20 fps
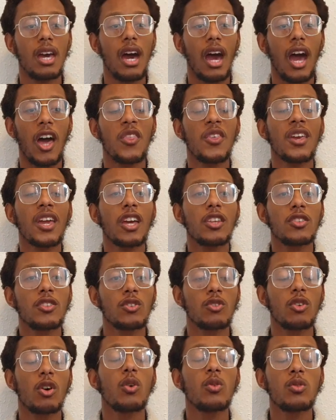I think it's
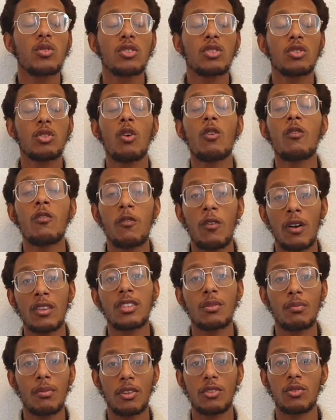so
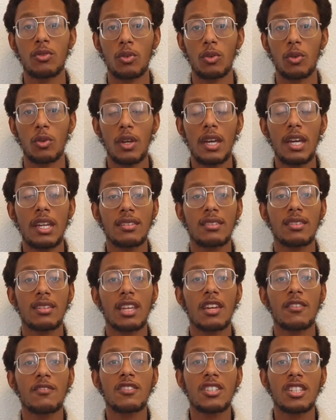fundamental to
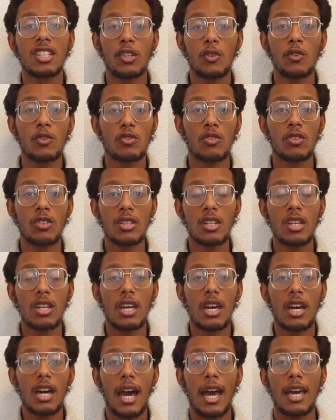give children
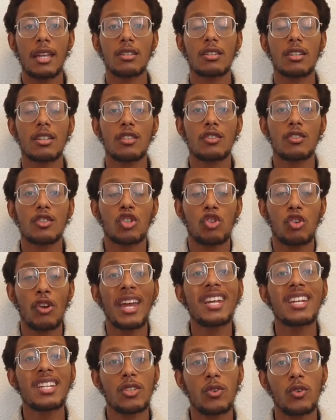and
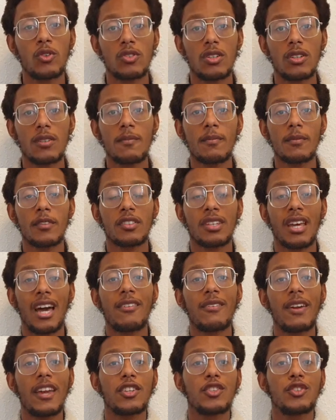train children to
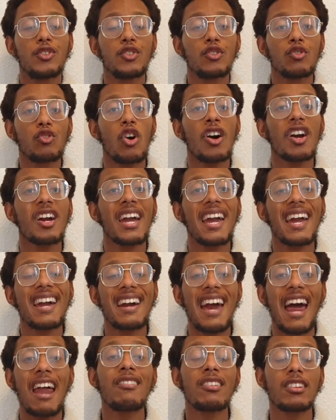have a strong
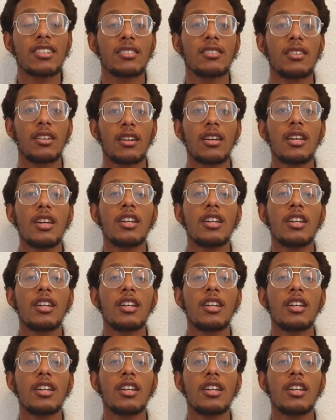character,